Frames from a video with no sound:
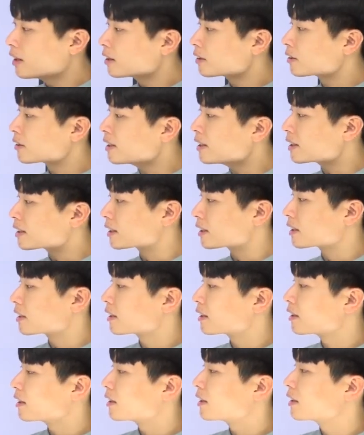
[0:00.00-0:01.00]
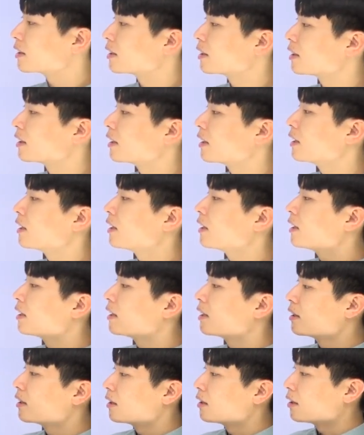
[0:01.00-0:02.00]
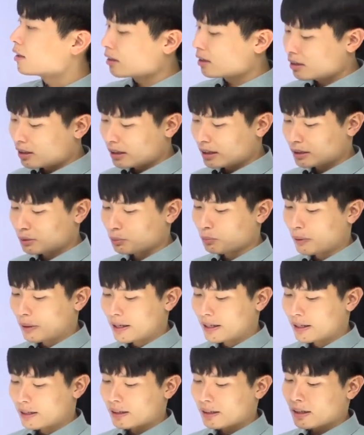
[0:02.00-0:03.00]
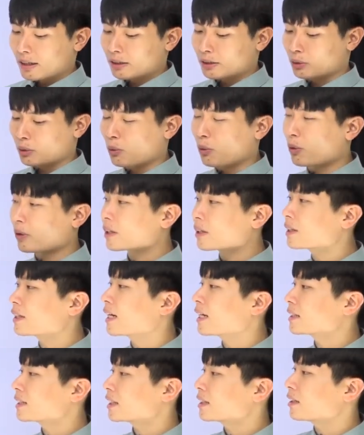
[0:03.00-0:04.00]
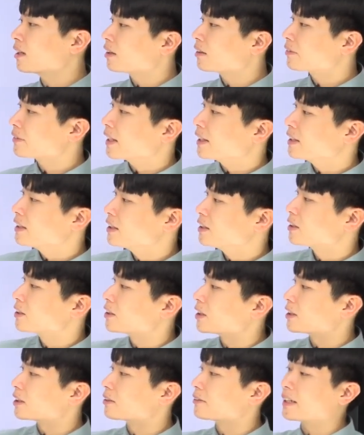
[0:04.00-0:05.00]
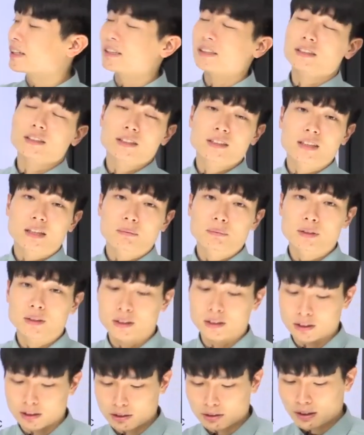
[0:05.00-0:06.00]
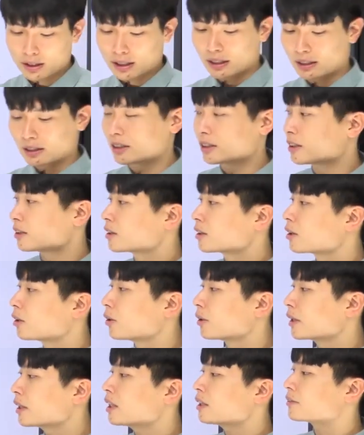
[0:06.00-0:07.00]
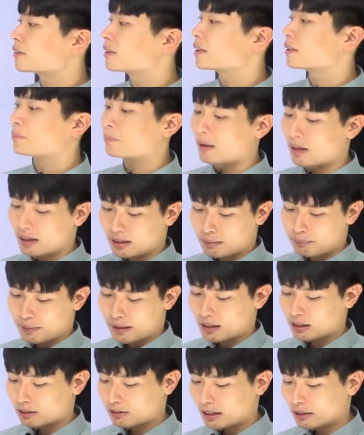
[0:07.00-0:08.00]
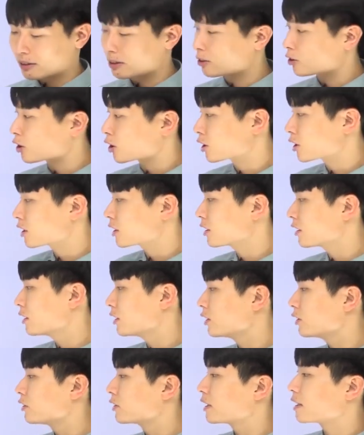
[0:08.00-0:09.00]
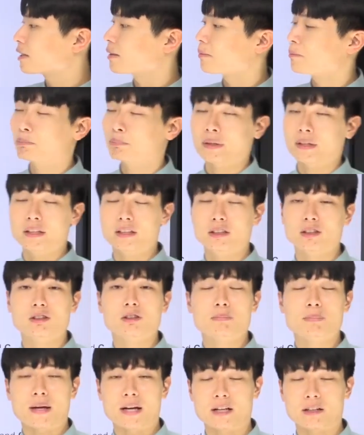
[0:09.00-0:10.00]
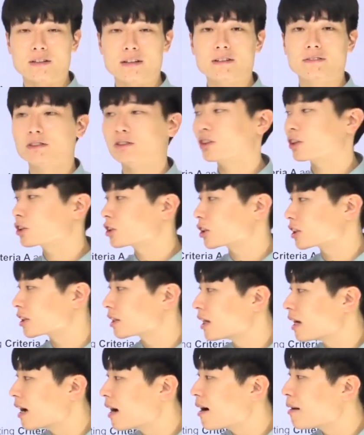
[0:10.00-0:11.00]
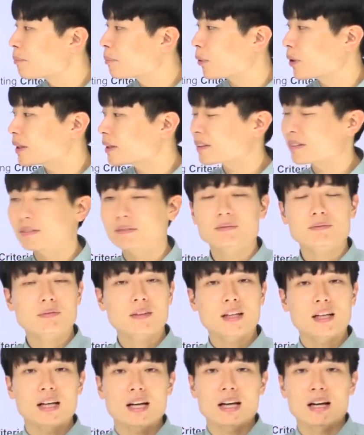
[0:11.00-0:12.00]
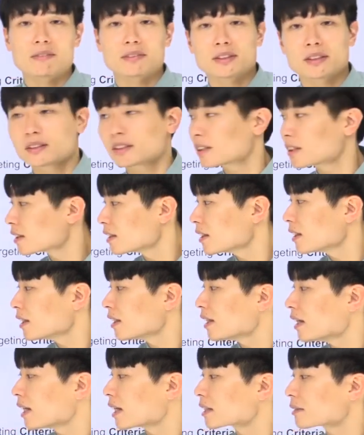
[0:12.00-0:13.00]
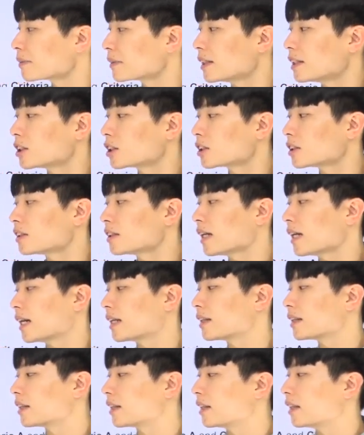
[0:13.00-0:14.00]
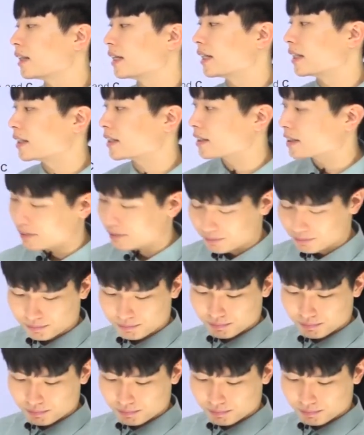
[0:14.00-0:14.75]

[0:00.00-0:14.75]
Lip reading: So this is where you're organizing all of the ideas generated in step 2 into coherent body paragraph structures using the PO paragraph structure: point, evidence, explanation, and link.